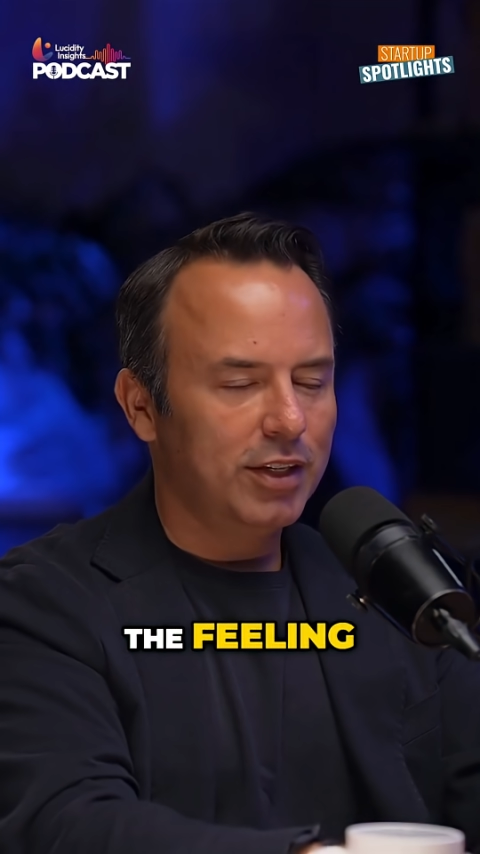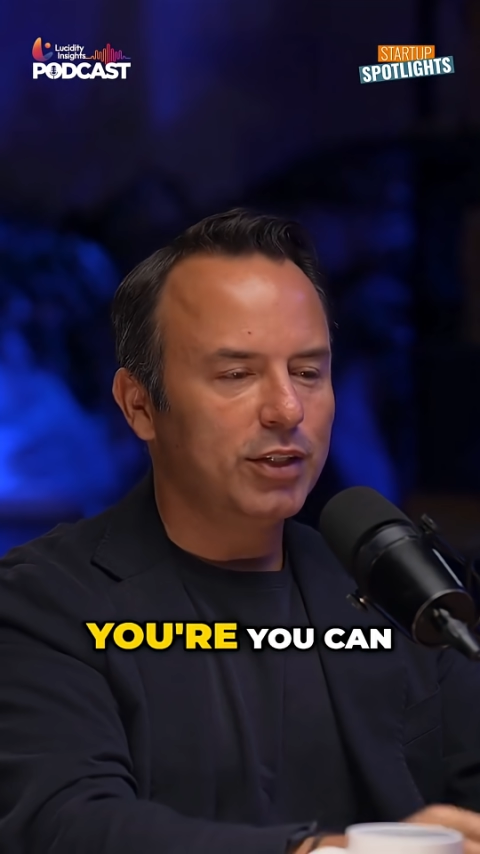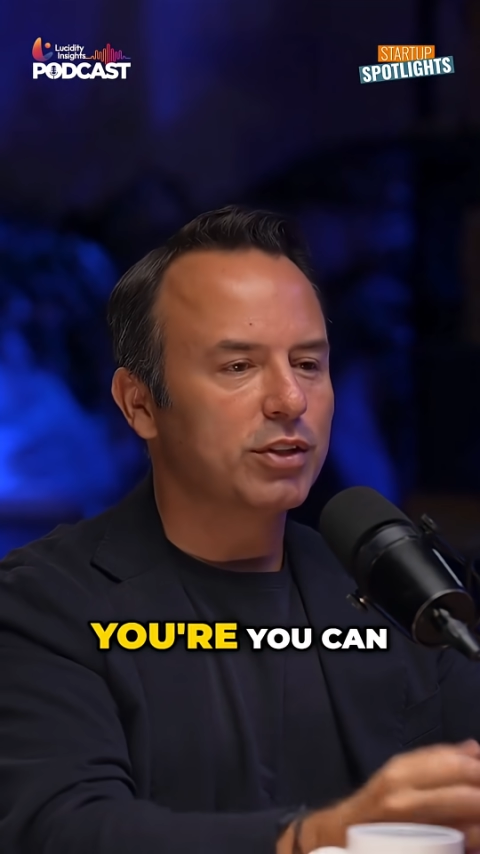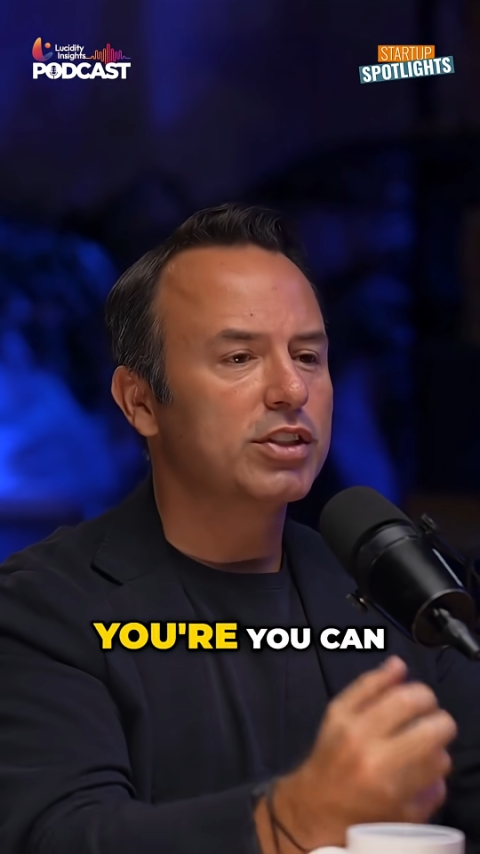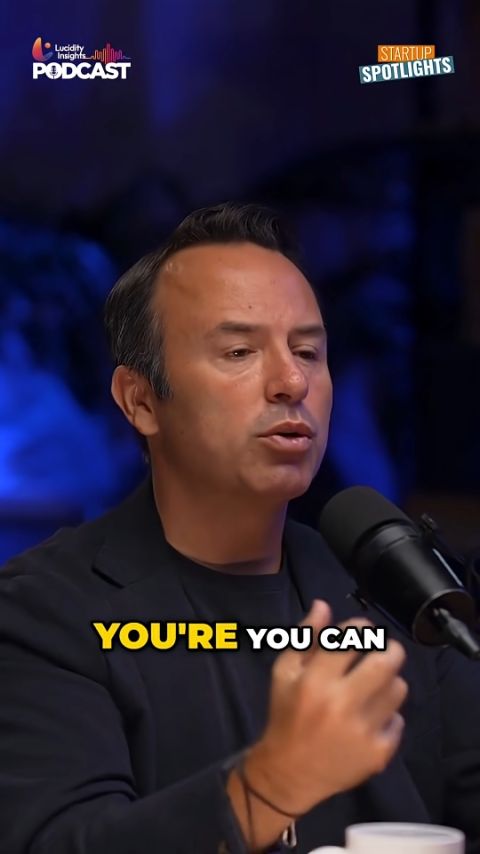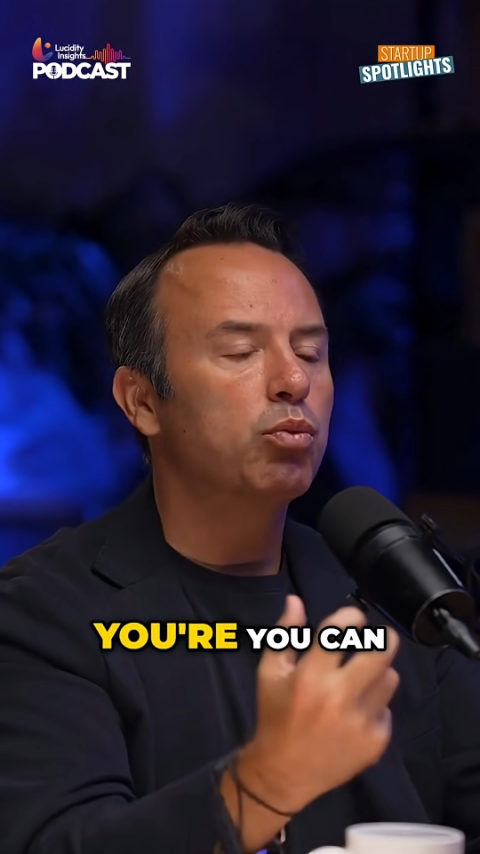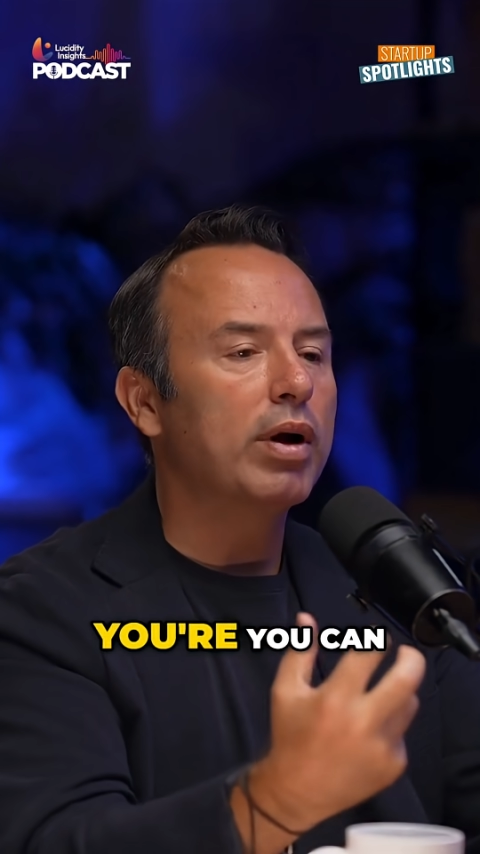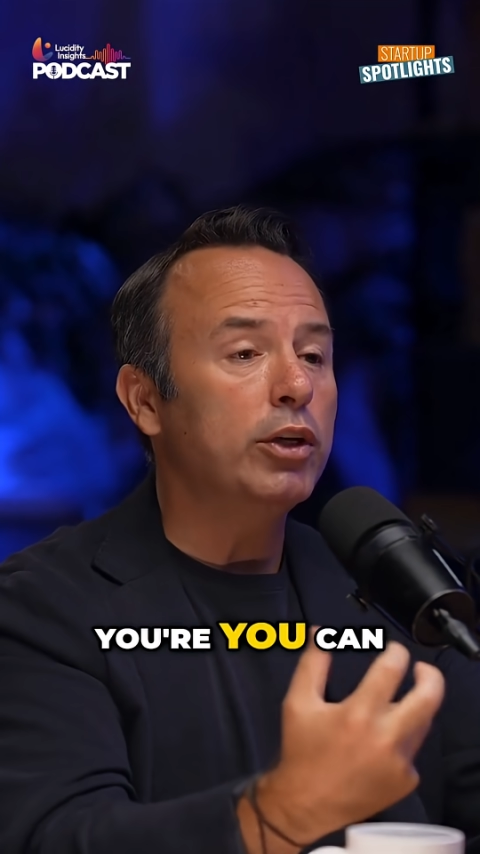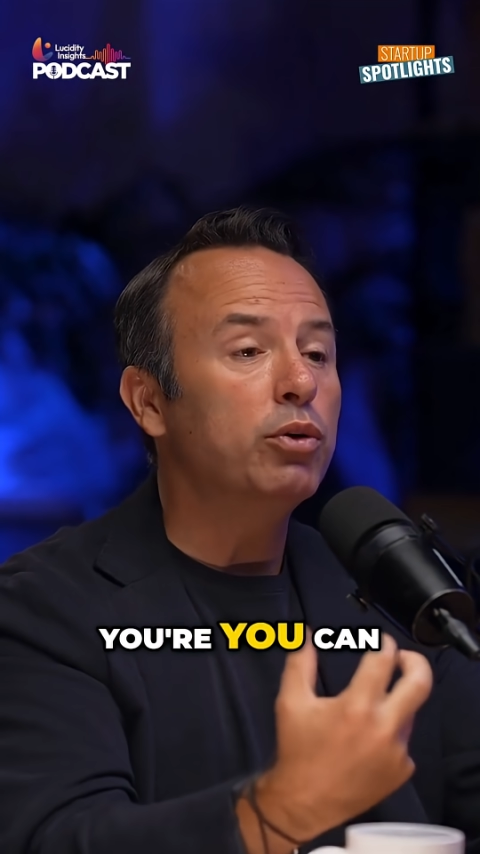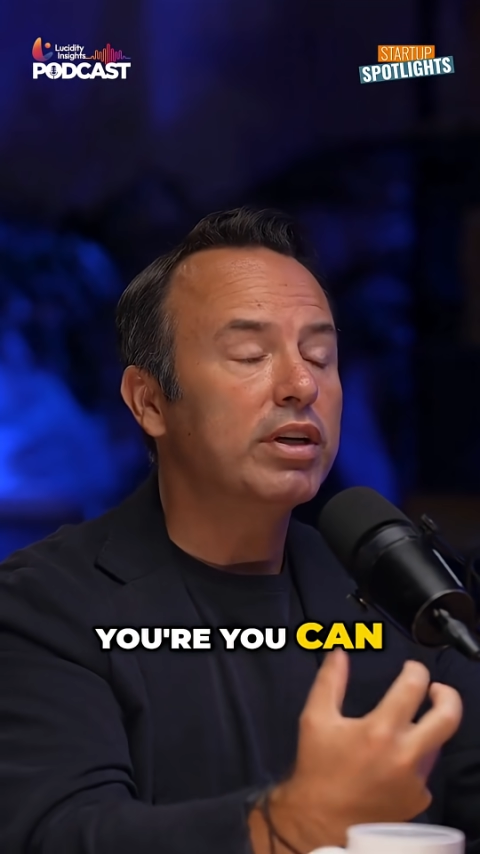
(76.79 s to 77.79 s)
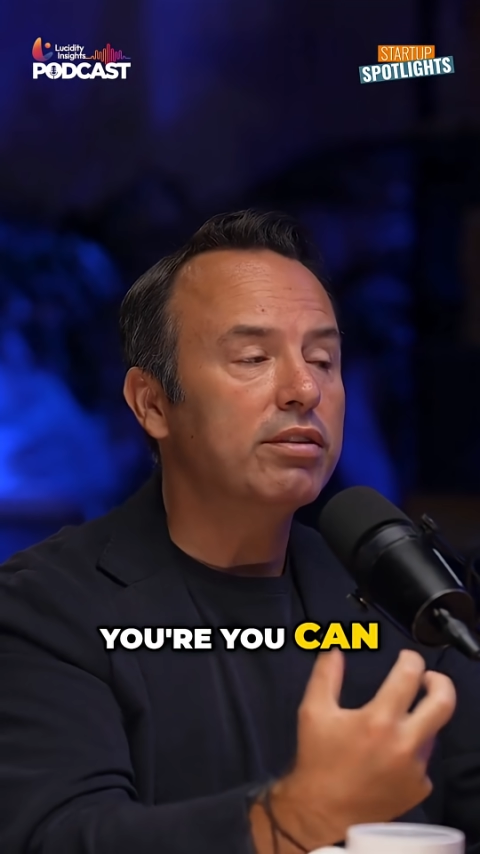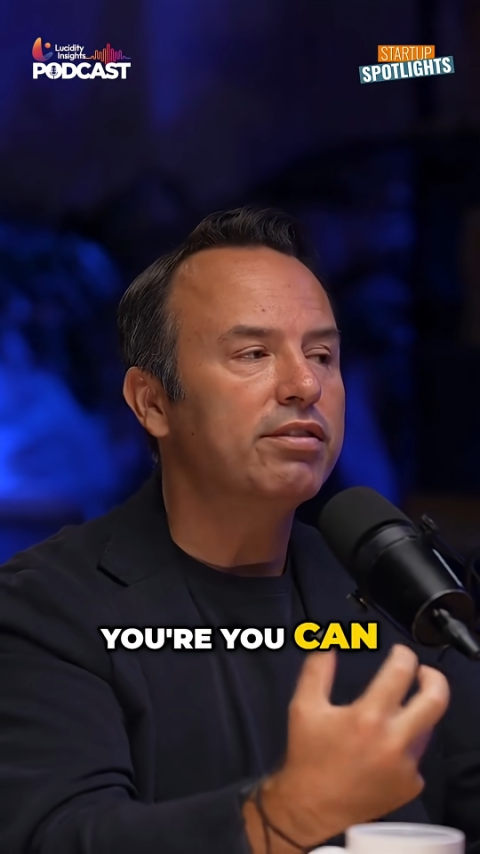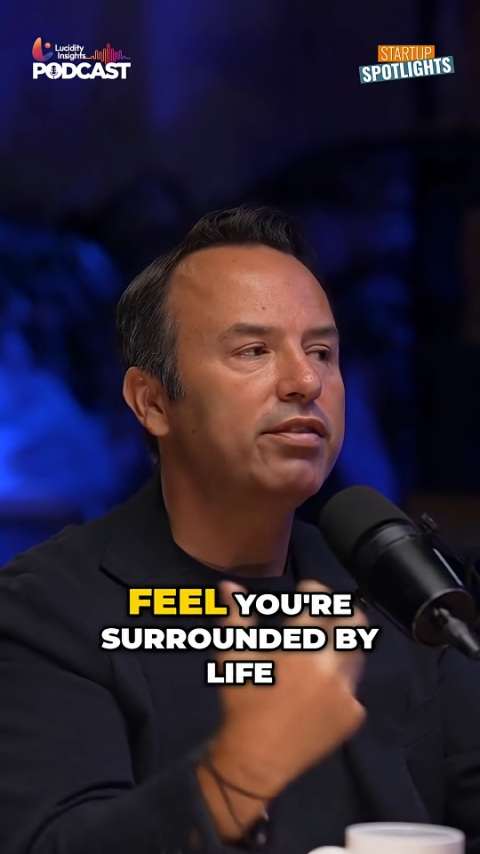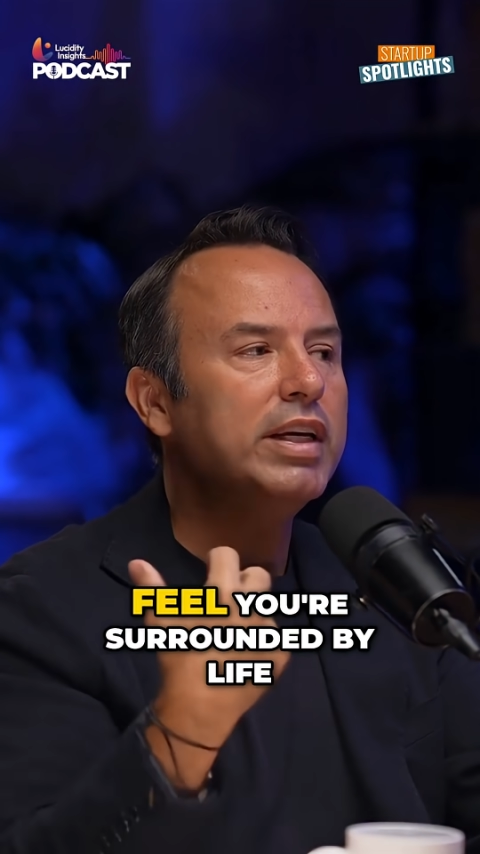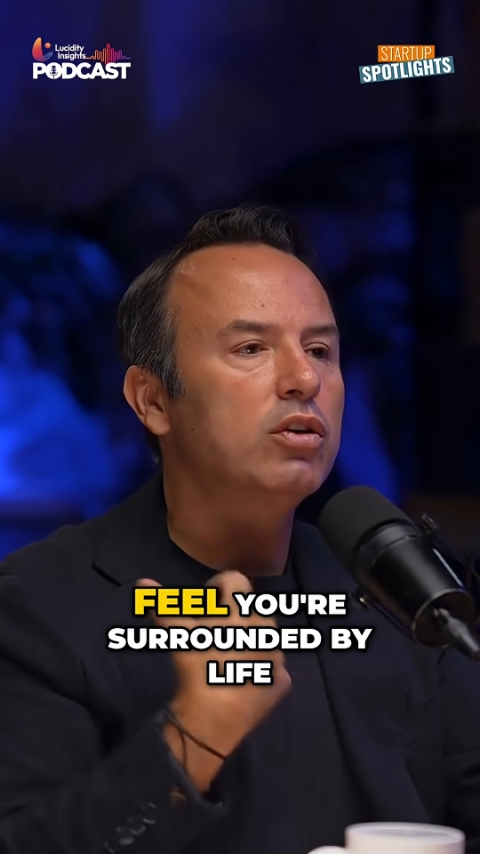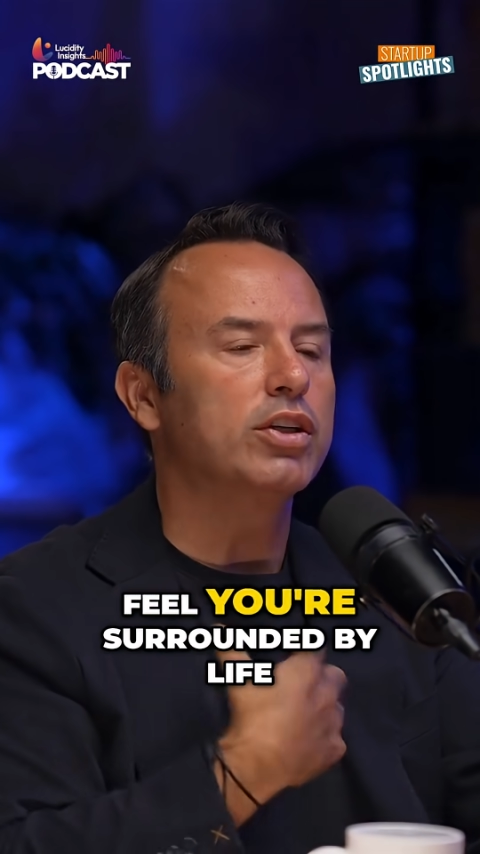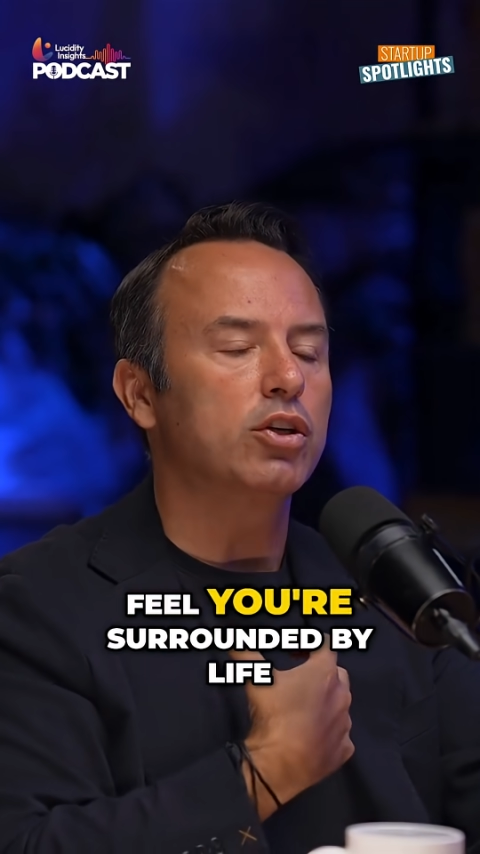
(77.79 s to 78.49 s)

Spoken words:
You can feel